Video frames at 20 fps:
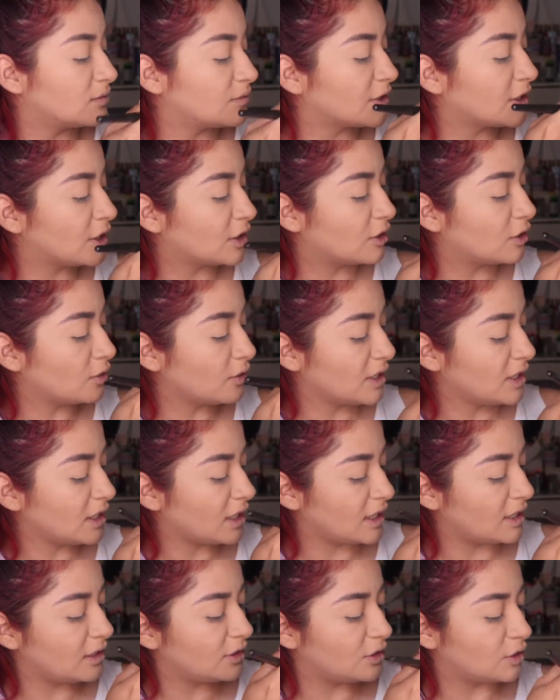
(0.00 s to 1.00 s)
We're going to go
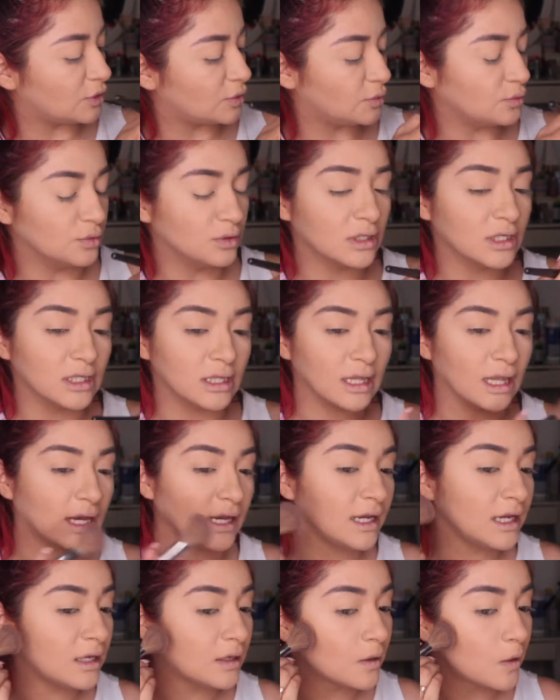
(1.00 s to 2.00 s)
ahead and the Hoola
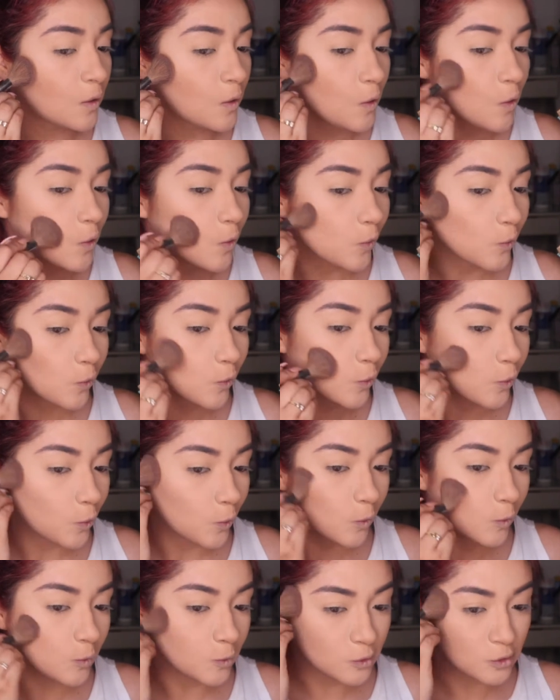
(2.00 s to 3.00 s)
Light
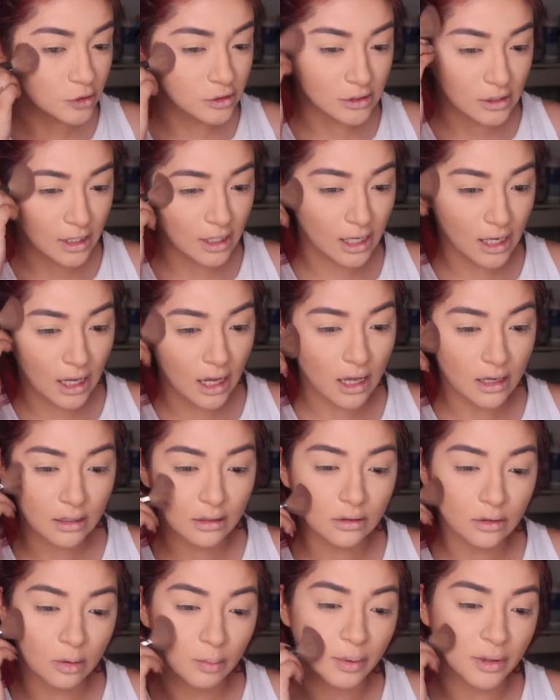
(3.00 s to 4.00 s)
and just add
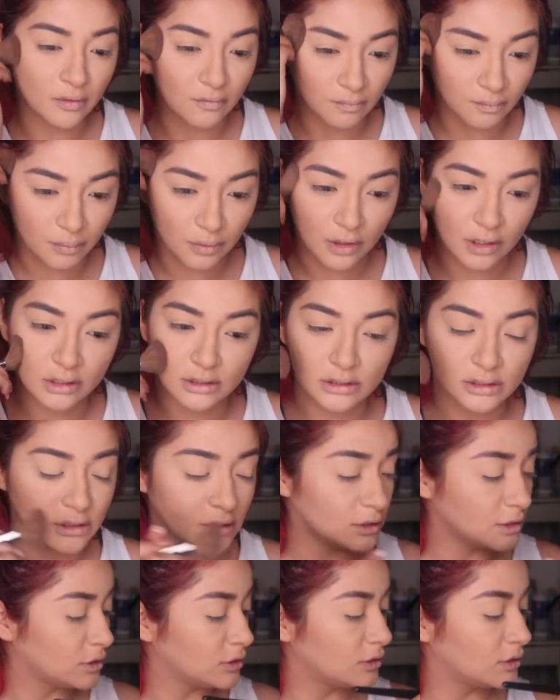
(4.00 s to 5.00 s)
a little bit of
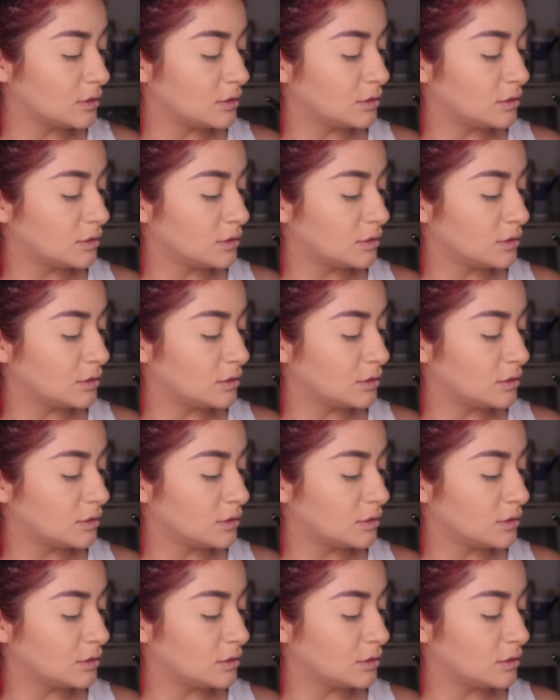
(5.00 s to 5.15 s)
bronzer.